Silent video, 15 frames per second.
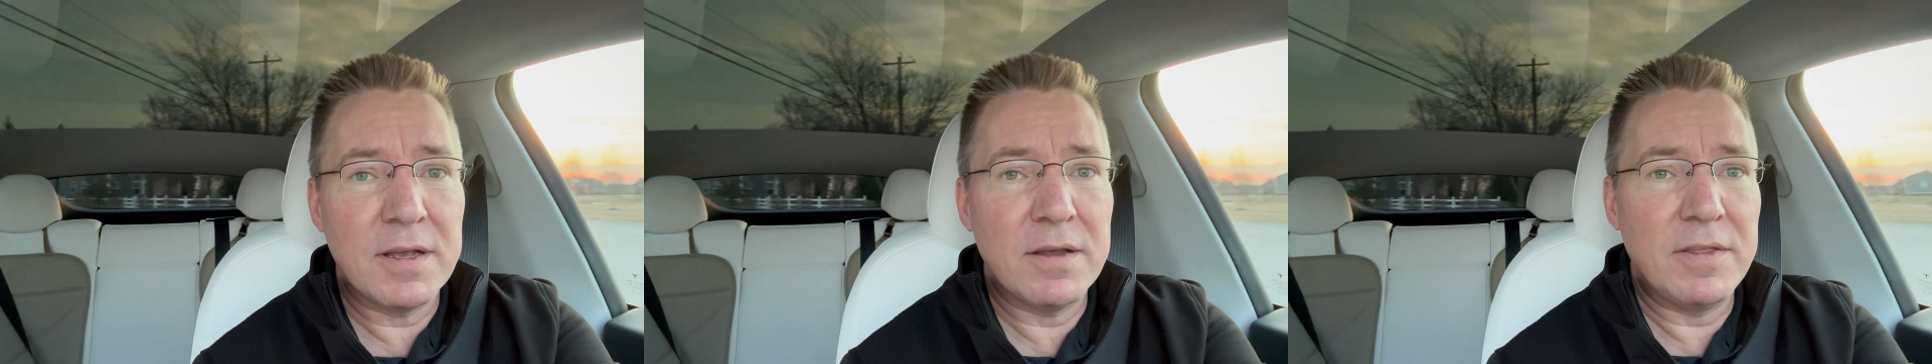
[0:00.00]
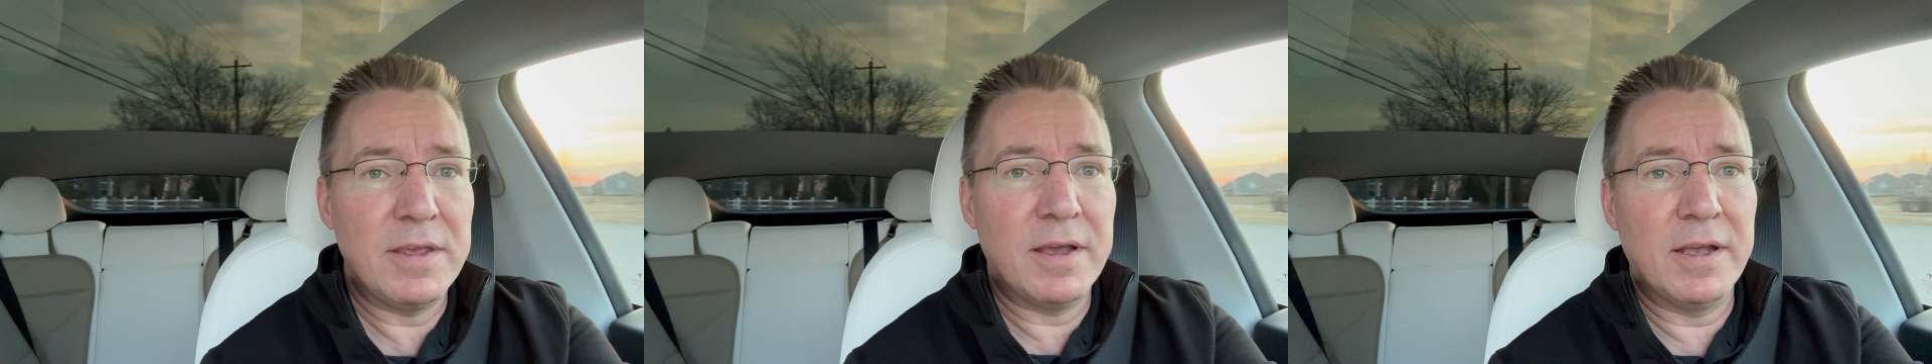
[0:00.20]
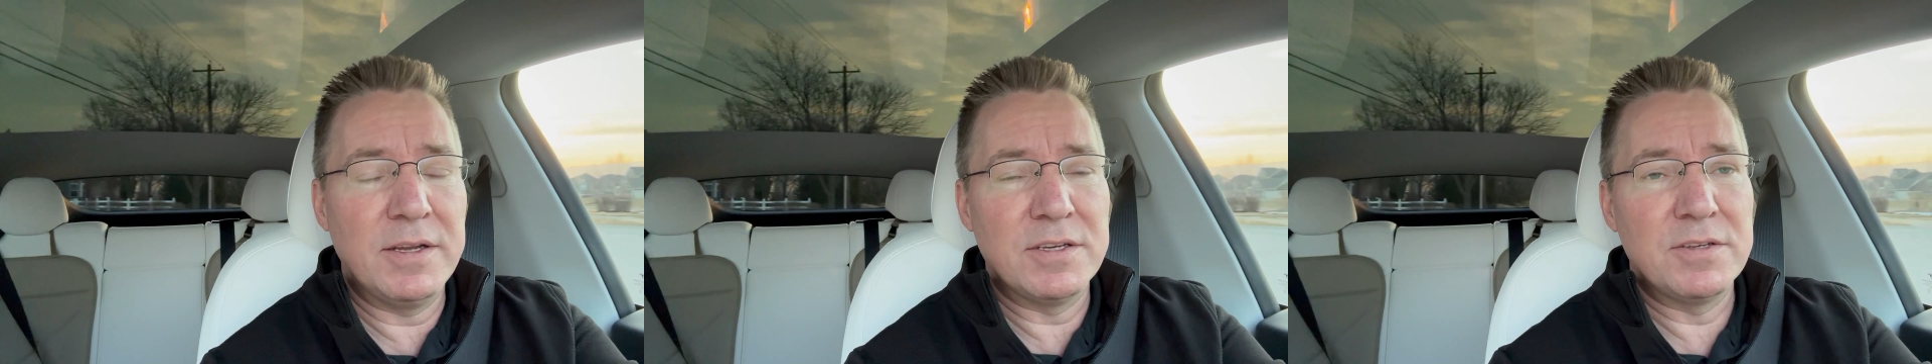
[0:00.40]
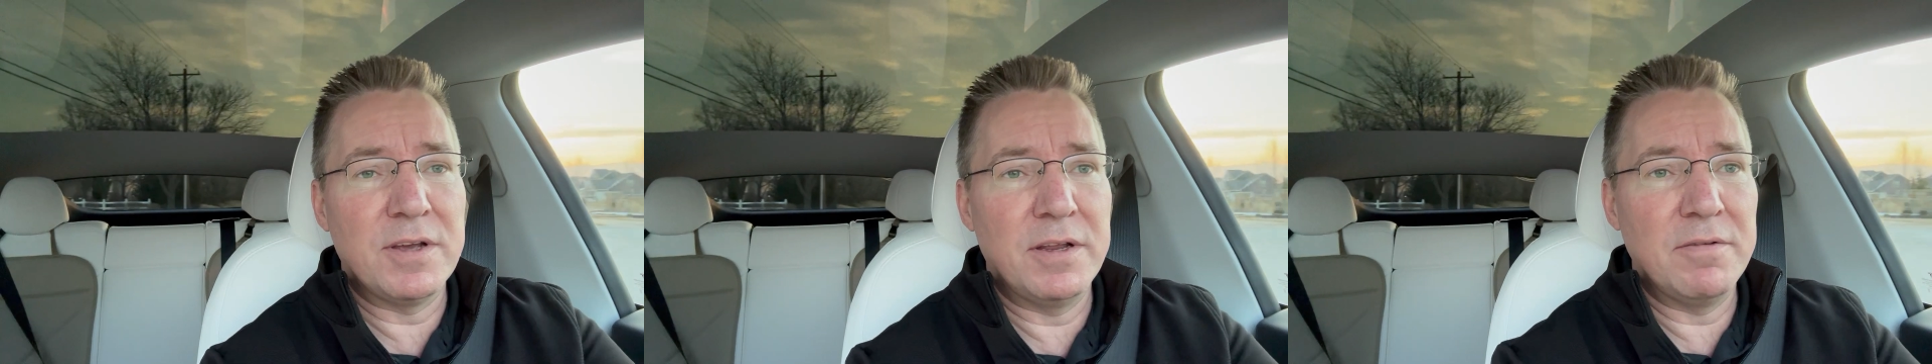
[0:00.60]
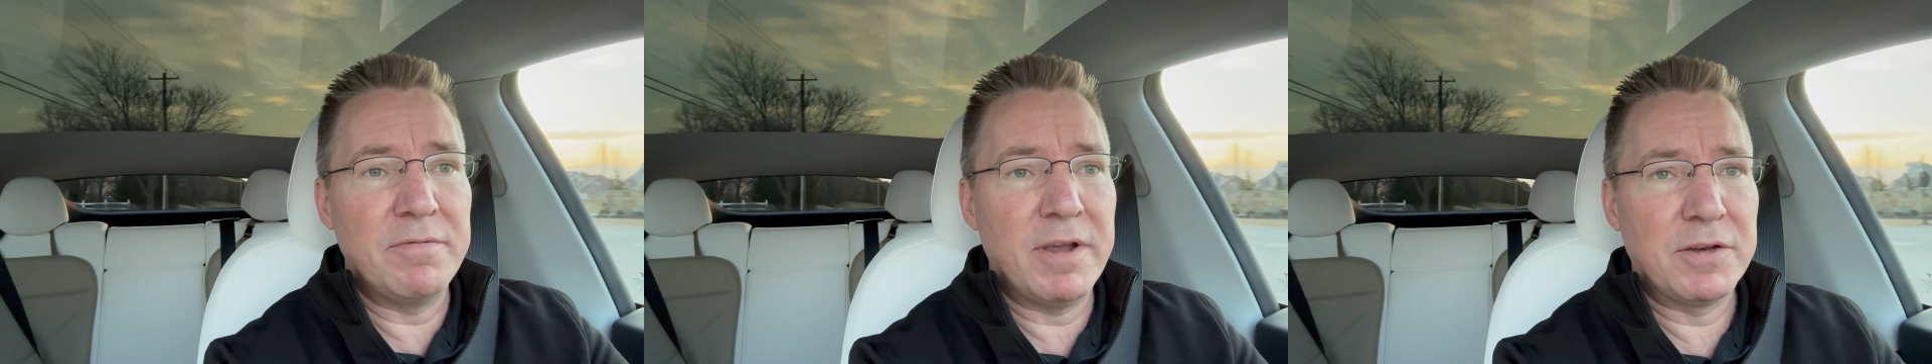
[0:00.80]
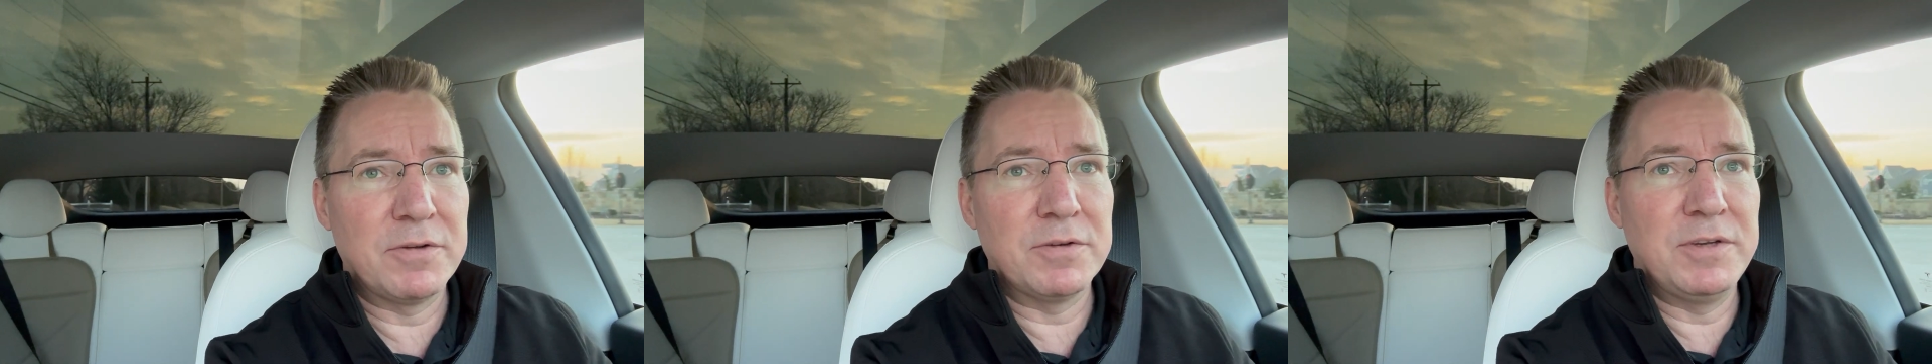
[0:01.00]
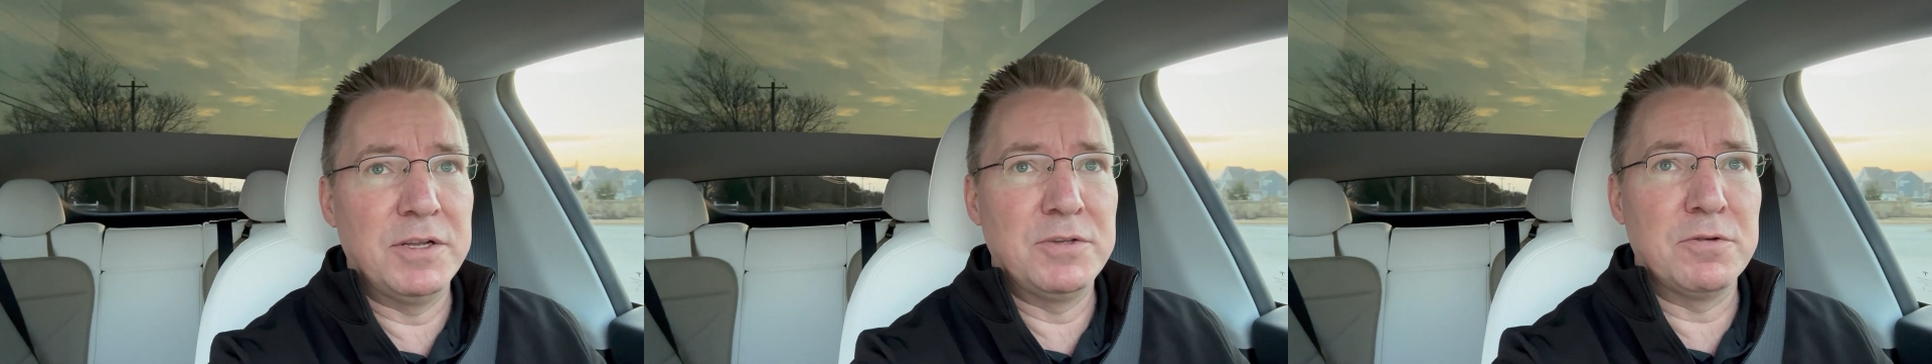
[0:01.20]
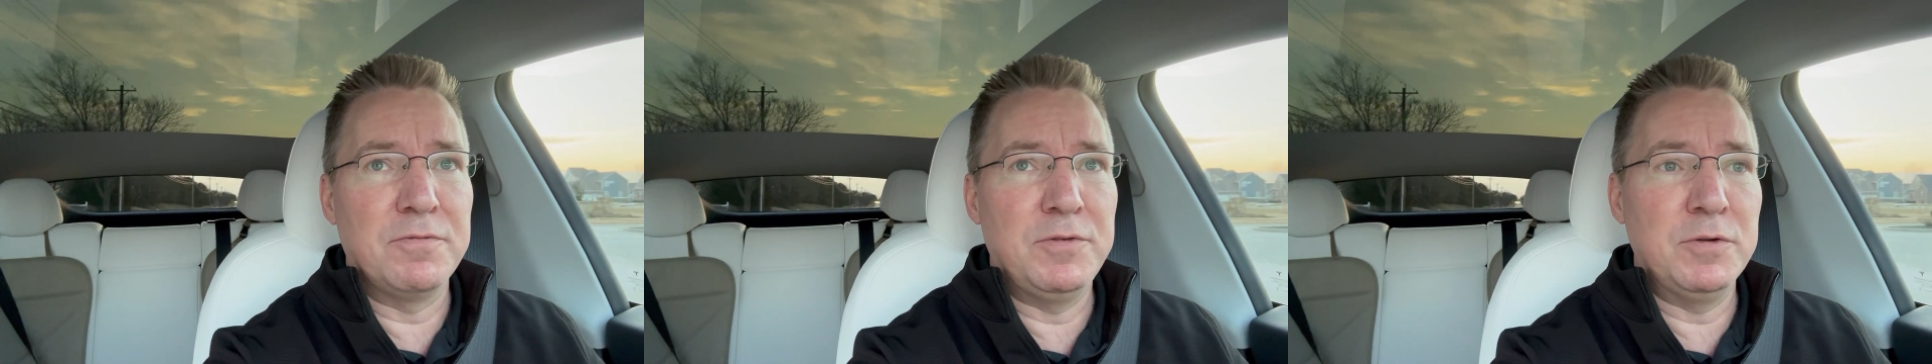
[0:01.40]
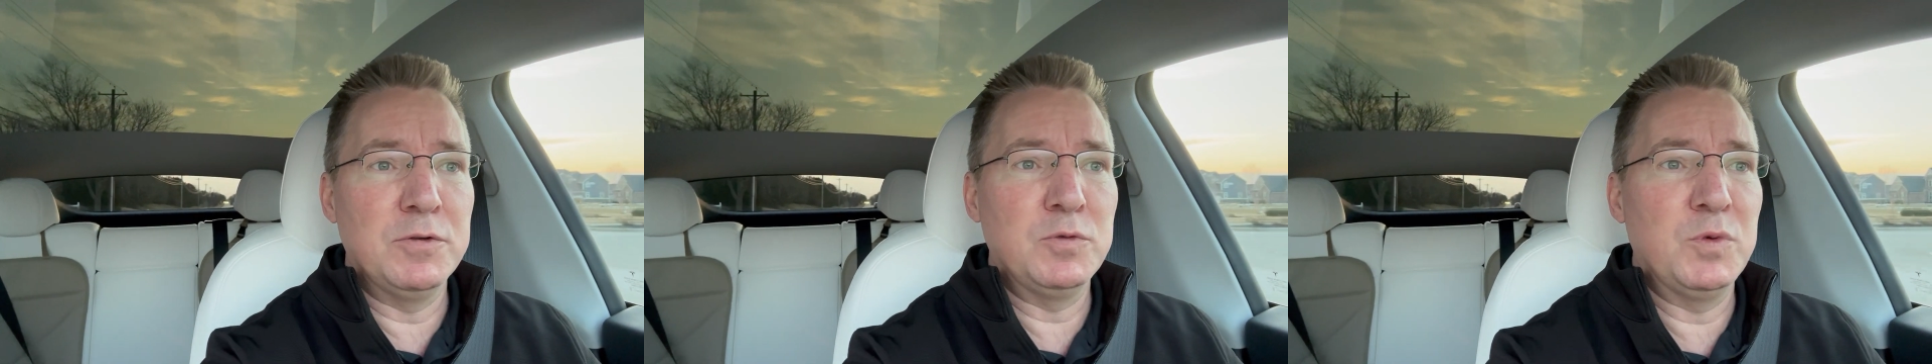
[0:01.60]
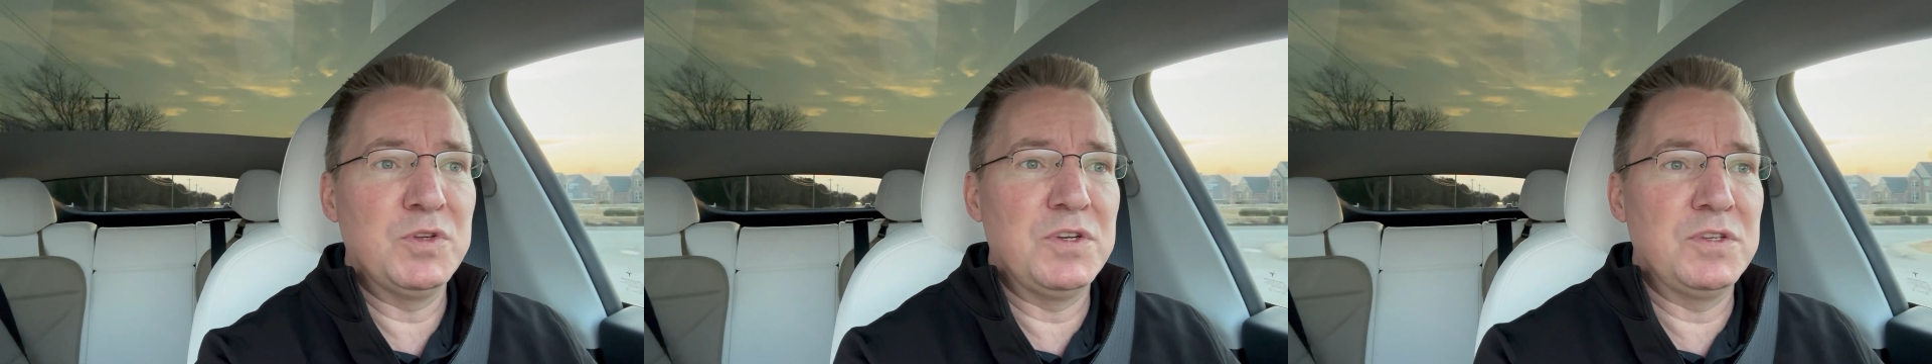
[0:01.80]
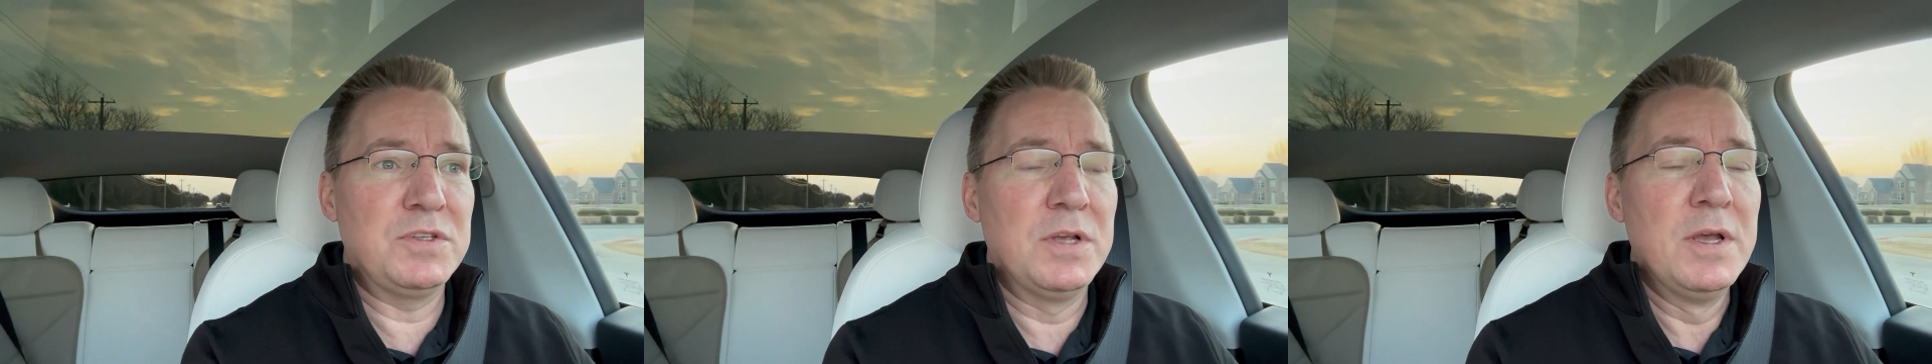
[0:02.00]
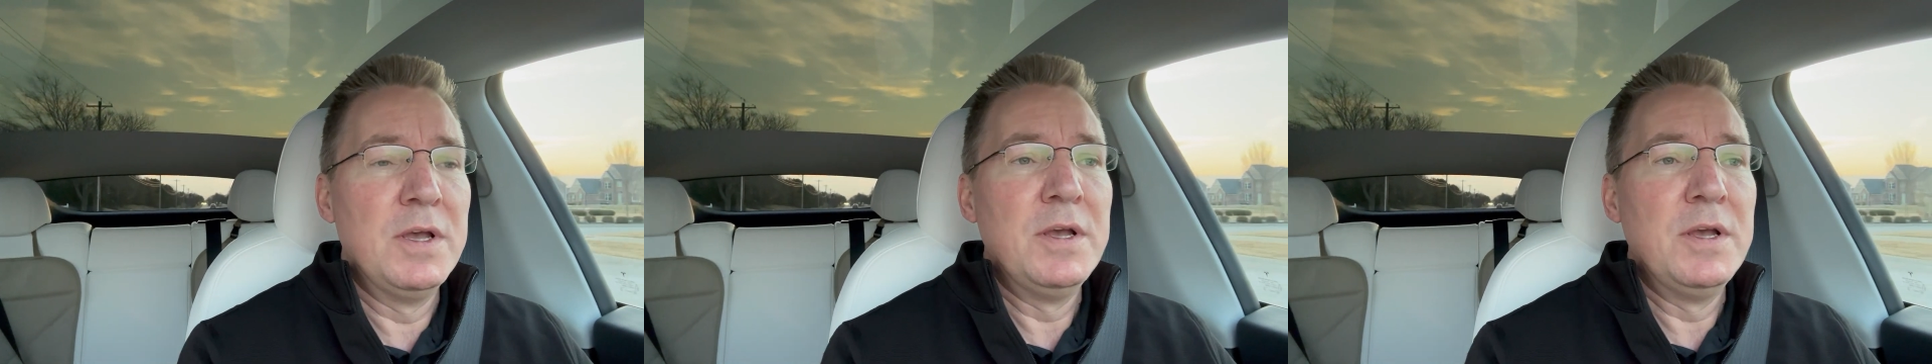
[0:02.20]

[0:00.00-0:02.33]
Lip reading: the Einstein vector tensor field, which is